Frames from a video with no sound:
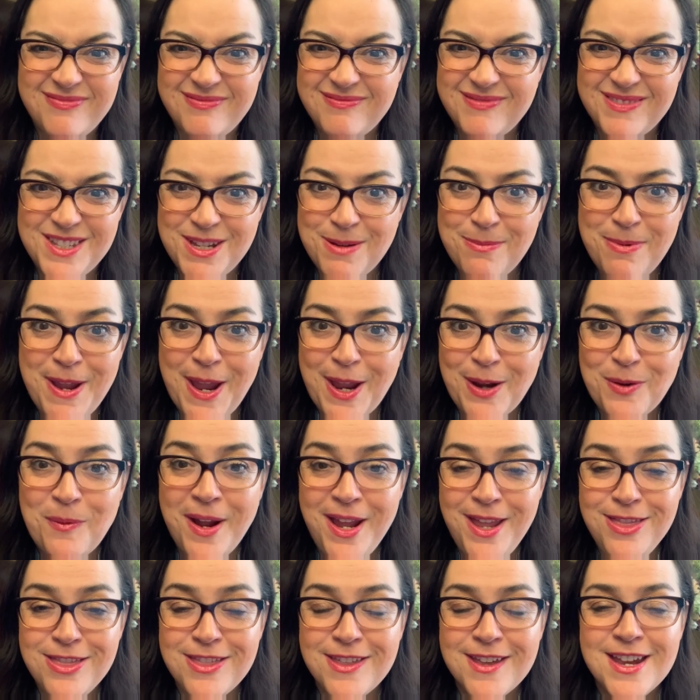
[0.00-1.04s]
to begin
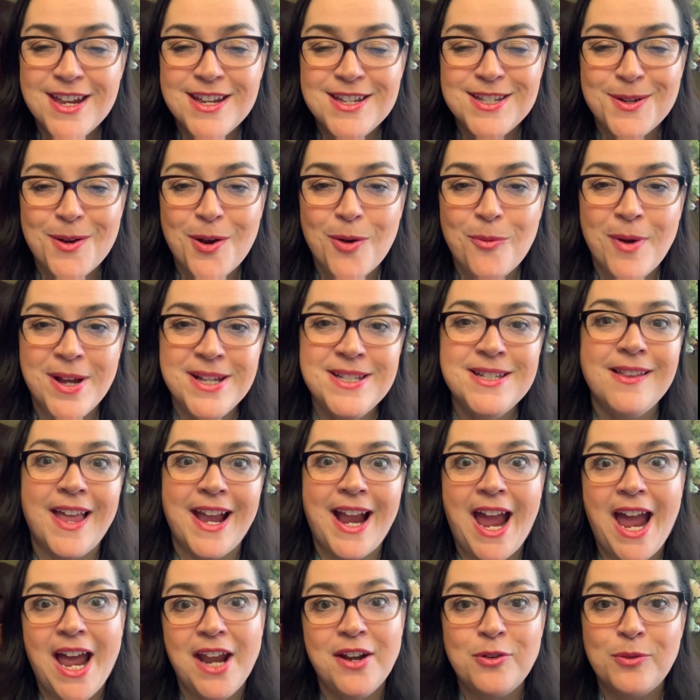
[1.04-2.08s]
with. So it wasn't like
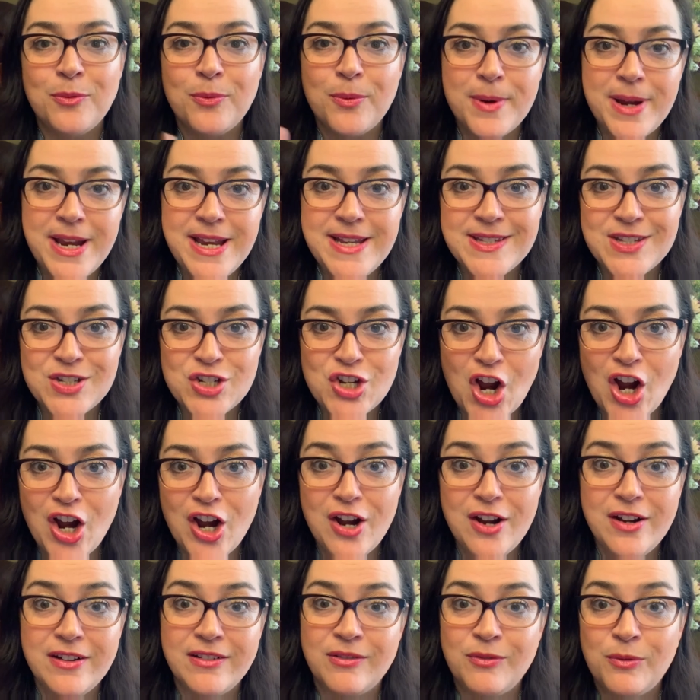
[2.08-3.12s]
I had to
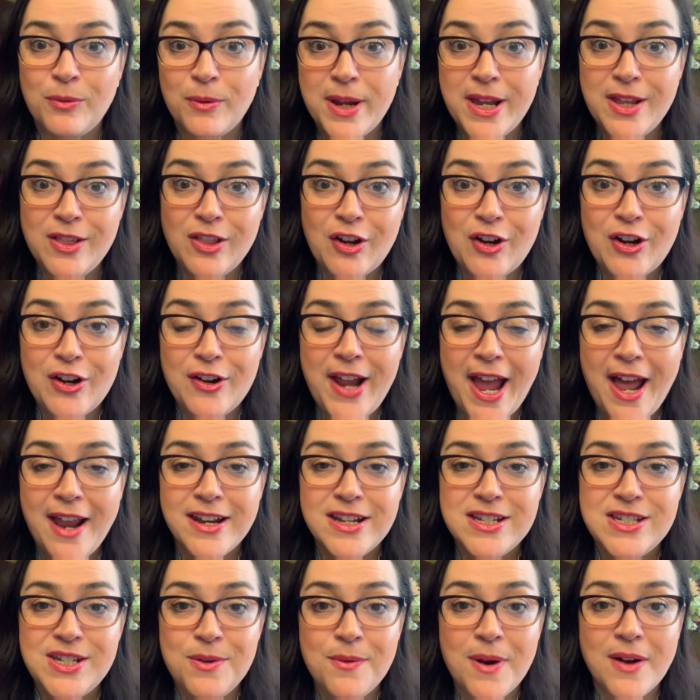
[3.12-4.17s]
restart and relearn how to
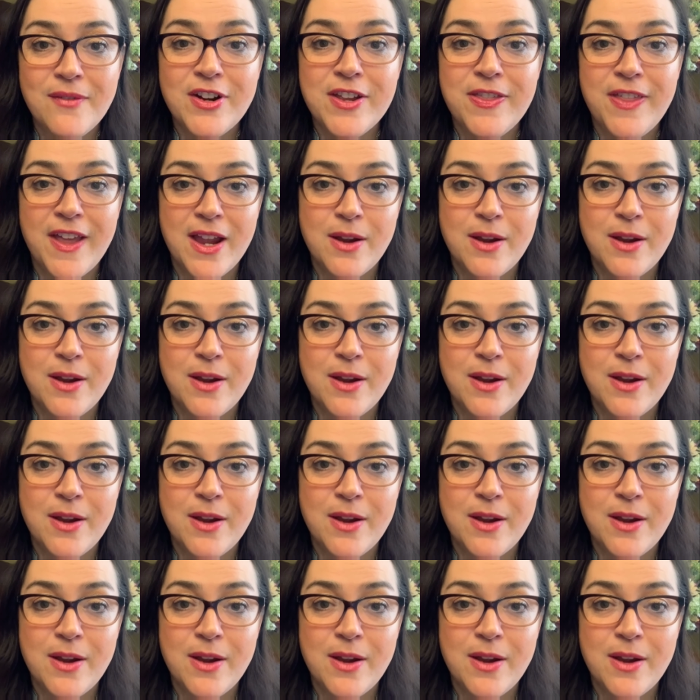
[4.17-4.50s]
do everything.